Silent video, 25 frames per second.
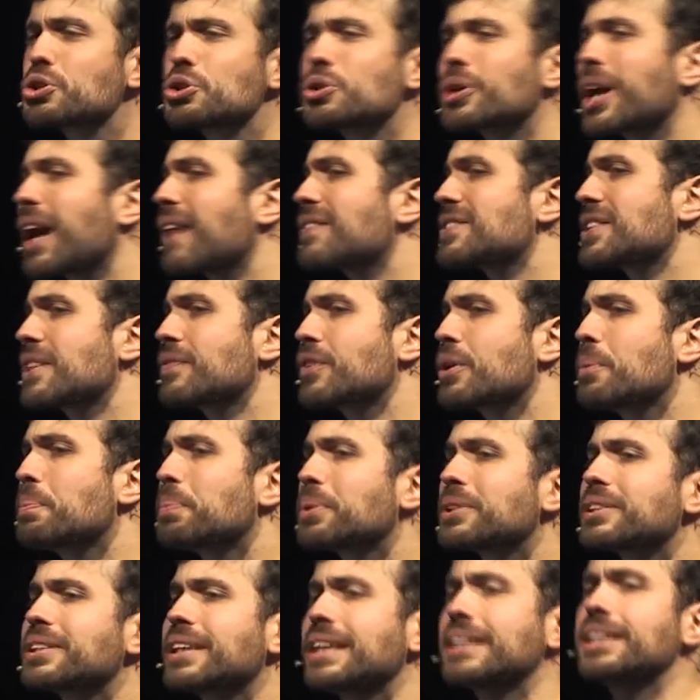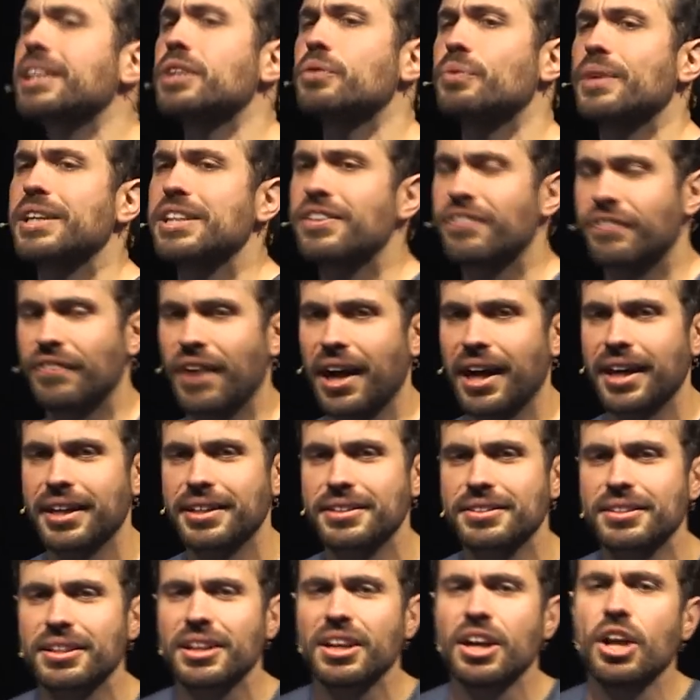graphs have completely
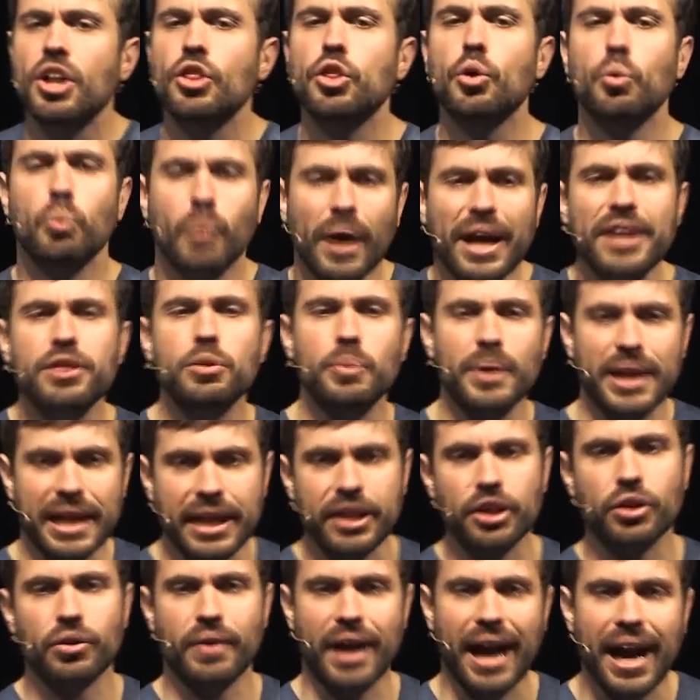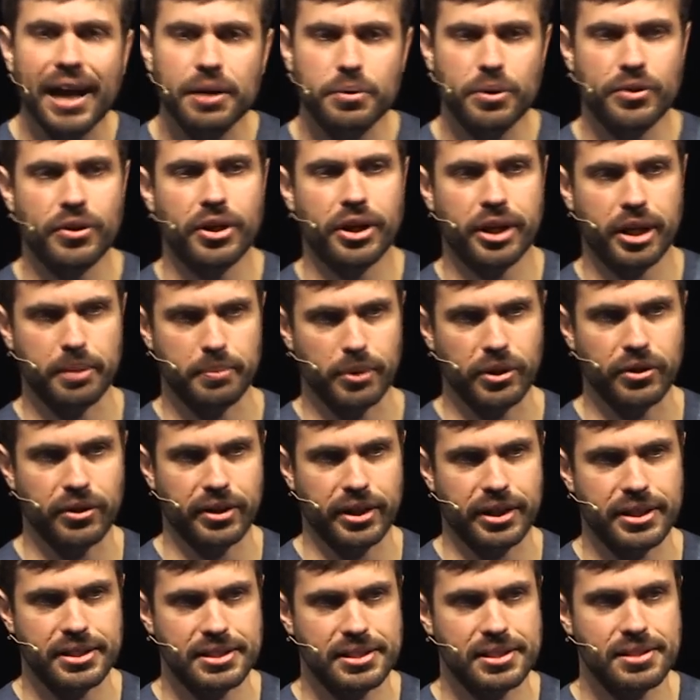redefined the way that we interact with our
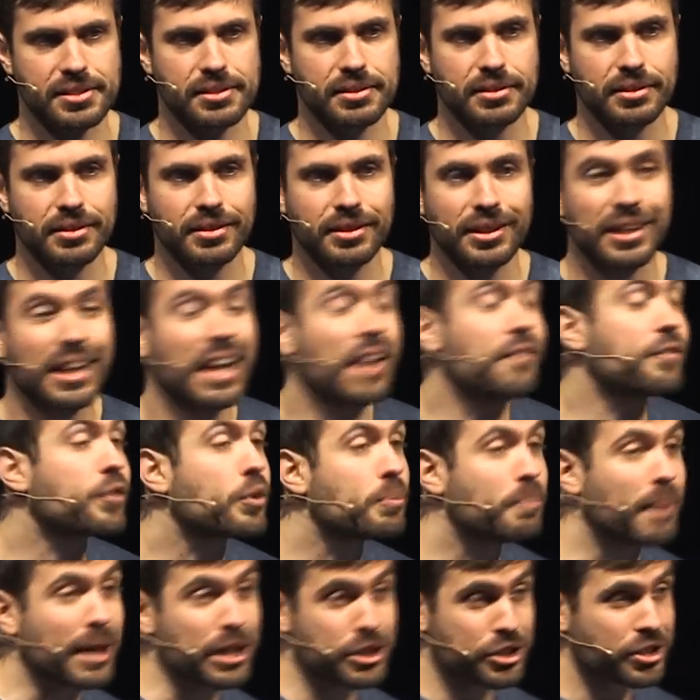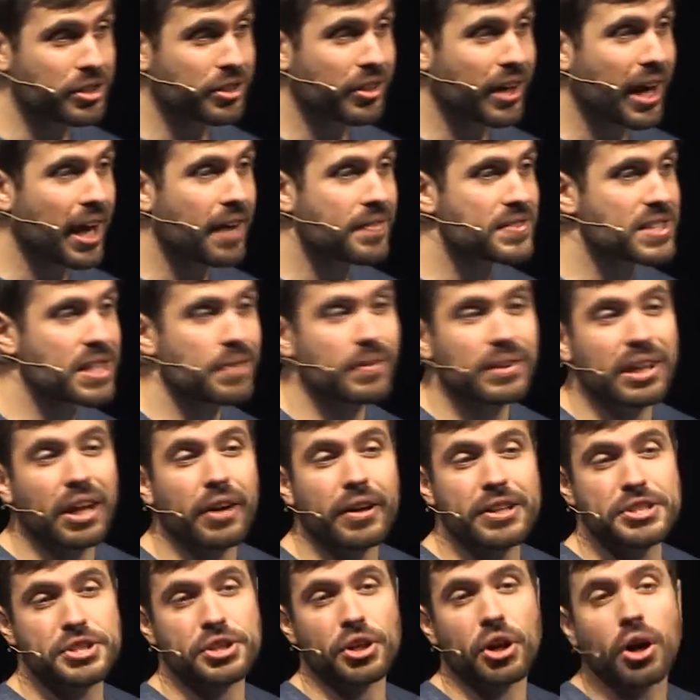communities. Information graphs have allowed
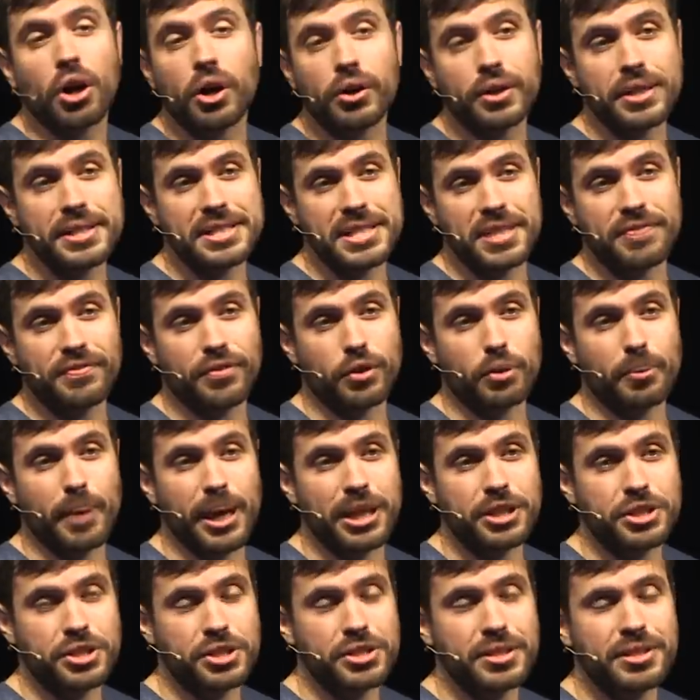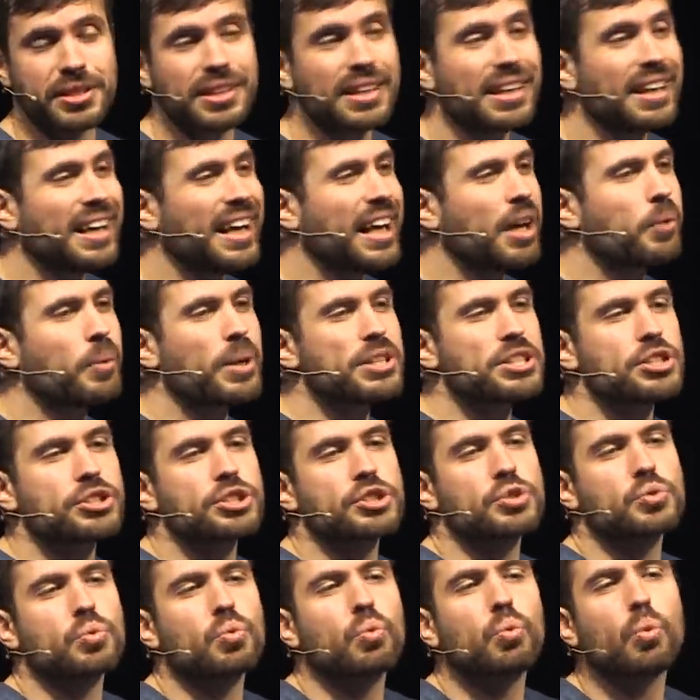us to harness information in ways that
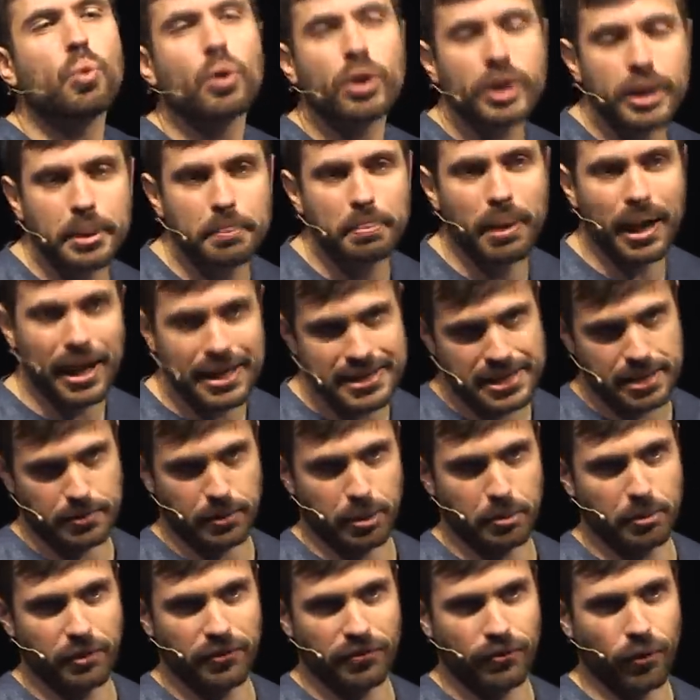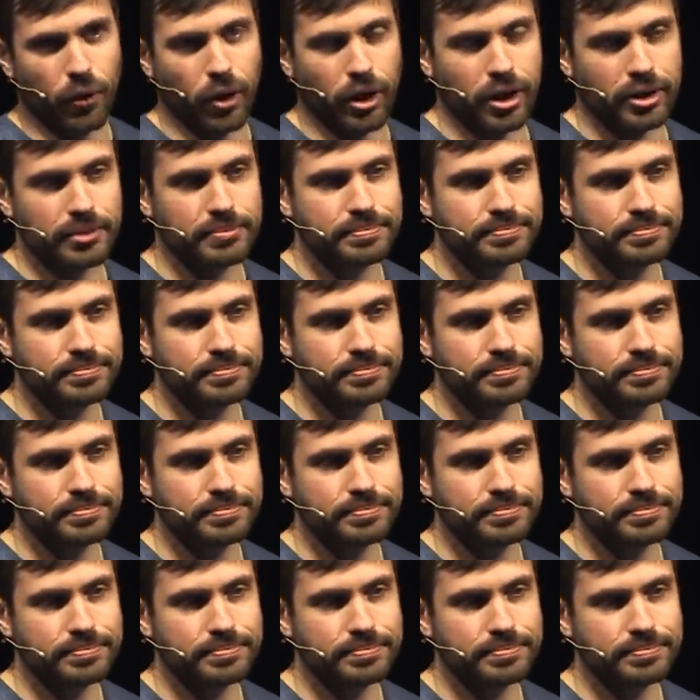just weren't possible before.